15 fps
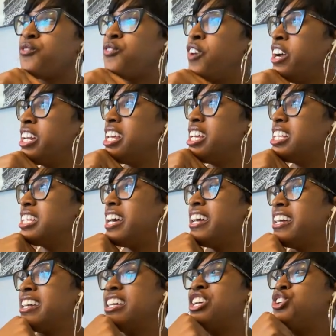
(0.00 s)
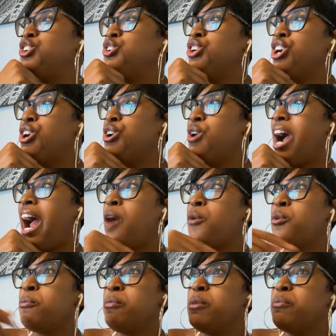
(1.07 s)
funny. Like, you know, I
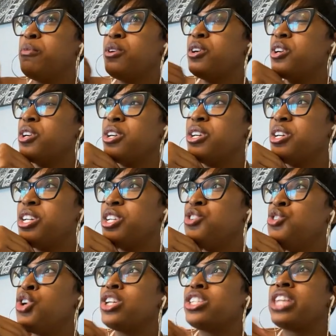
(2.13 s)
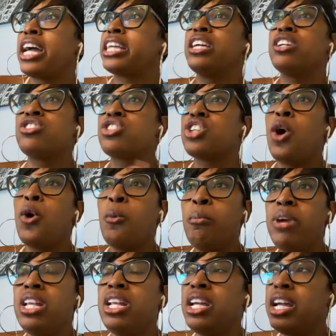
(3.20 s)
remember, you know, like there's so
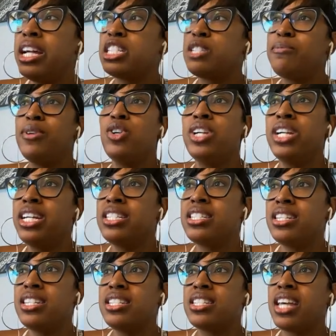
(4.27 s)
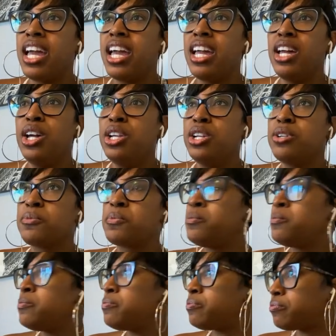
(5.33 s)
many experiences and
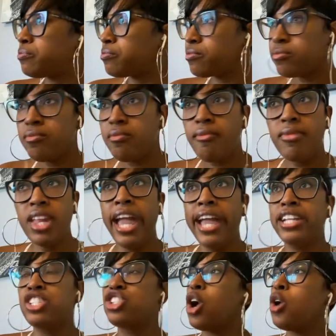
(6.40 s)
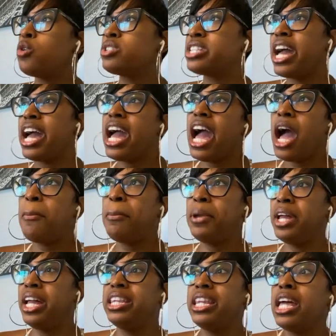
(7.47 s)
jokes that
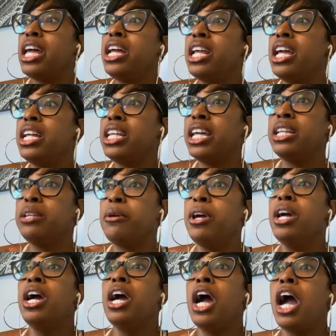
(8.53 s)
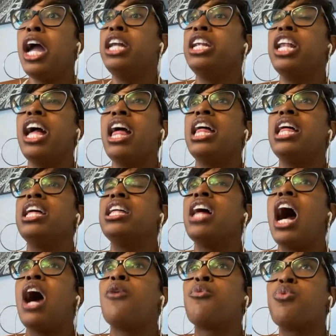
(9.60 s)
happen and
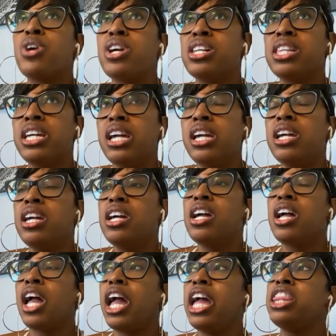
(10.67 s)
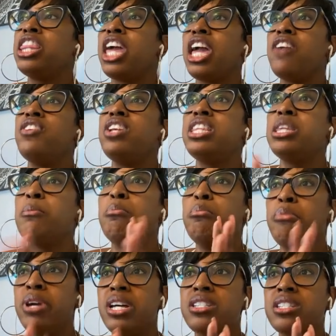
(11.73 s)
really, and even in the
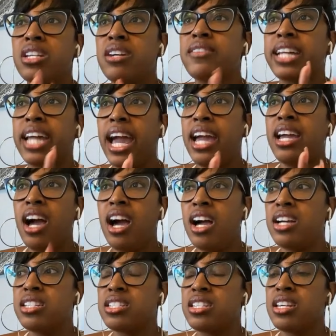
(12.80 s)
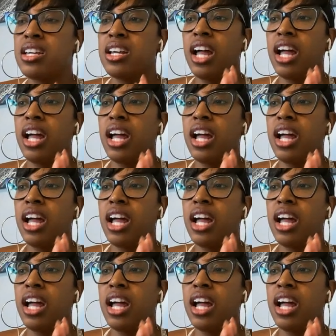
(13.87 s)
midst of the chaos